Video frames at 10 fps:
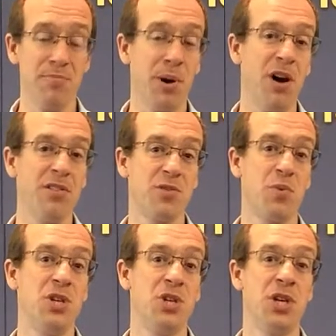parts
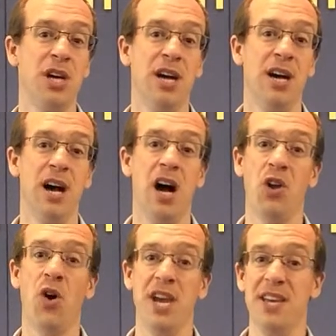which are
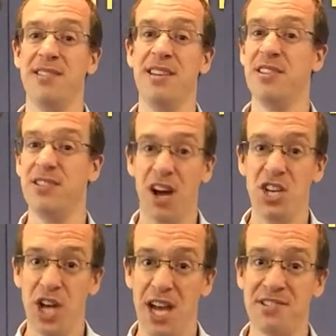not easy to
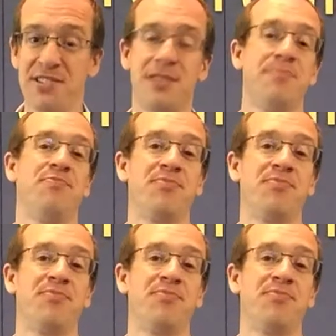digest.